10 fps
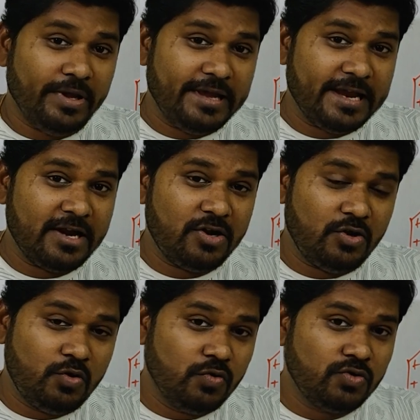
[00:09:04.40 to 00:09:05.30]
we
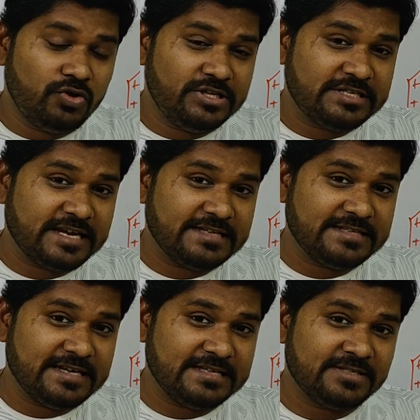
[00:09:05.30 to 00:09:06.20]
can do these
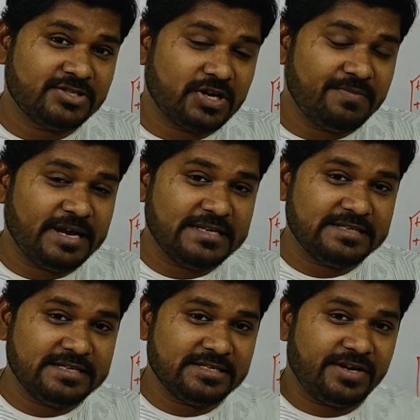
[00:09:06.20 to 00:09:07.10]
cases, some
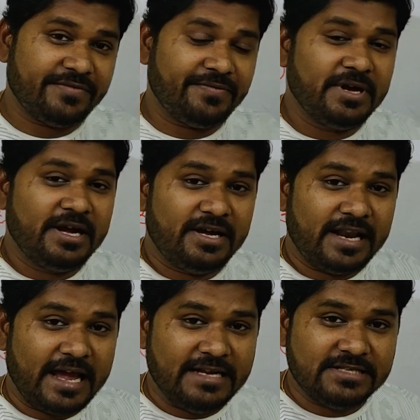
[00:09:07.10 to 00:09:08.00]
cases of
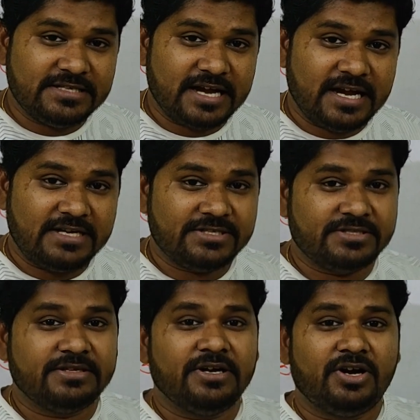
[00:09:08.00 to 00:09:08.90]
line charge
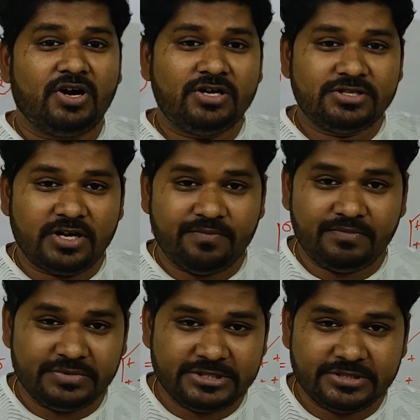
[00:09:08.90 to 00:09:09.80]
or
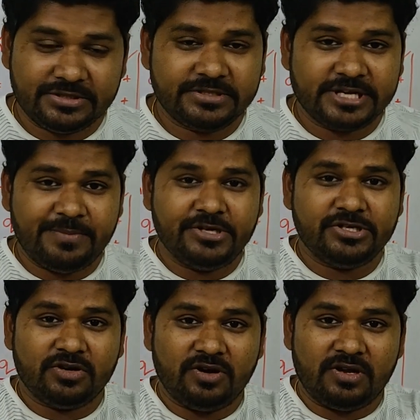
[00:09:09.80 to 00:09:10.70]
some
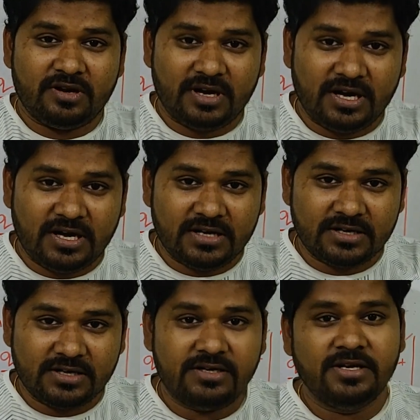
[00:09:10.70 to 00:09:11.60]
semicircular
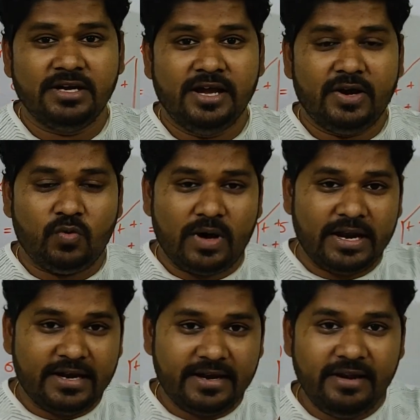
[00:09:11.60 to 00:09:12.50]
arc,
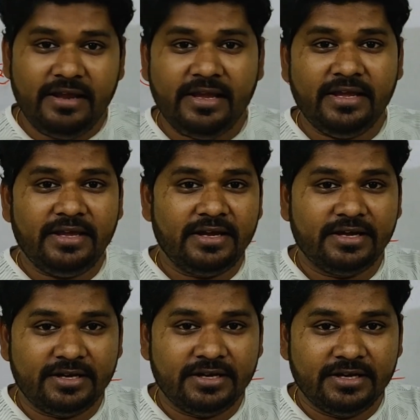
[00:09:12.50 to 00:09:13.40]
one ring,
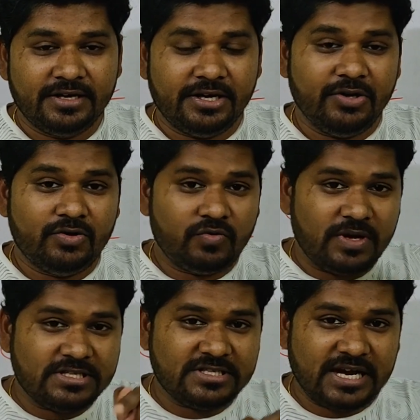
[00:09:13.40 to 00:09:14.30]
due to
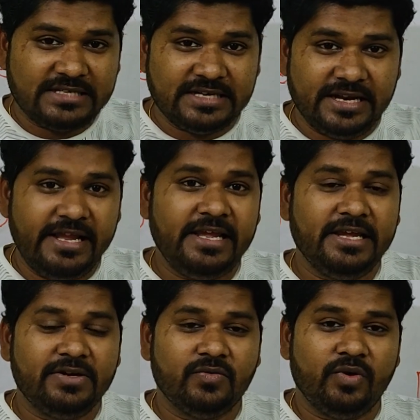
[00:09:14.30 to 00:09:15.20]
one charge
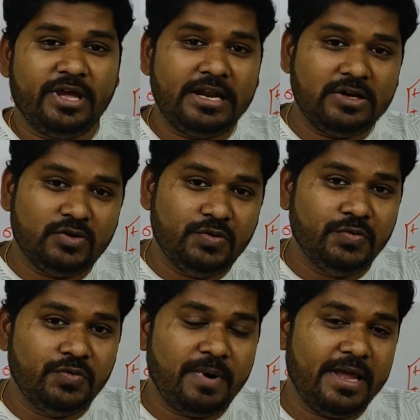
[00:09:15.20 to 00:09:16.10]
ring, we can
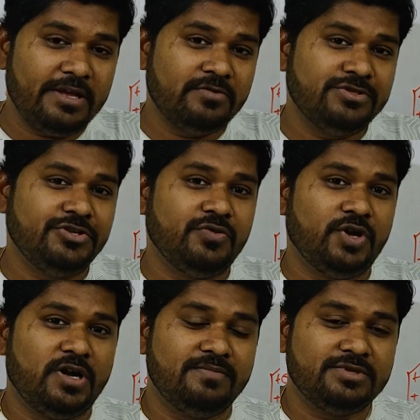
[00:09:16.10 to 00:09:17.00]
do by using
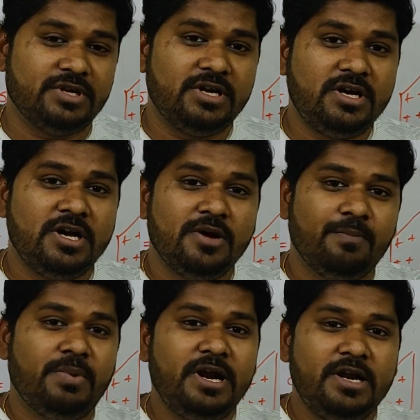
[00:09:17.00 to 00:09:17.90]
Coulomb's law,
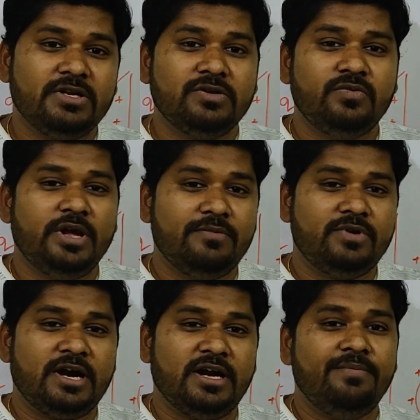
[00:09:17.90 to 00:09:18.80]
but we have
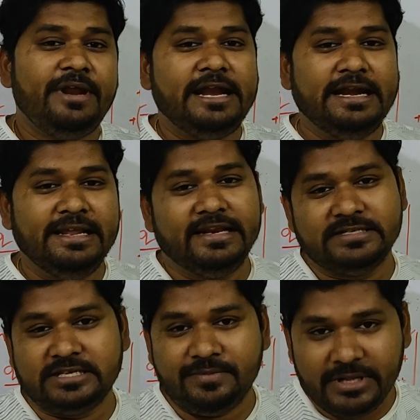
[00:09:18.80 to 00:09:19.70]
to adopt
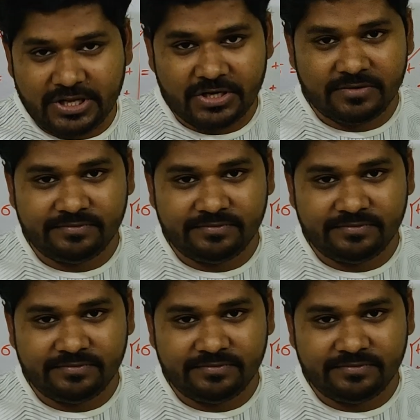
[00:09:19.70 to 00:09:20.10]
integration method.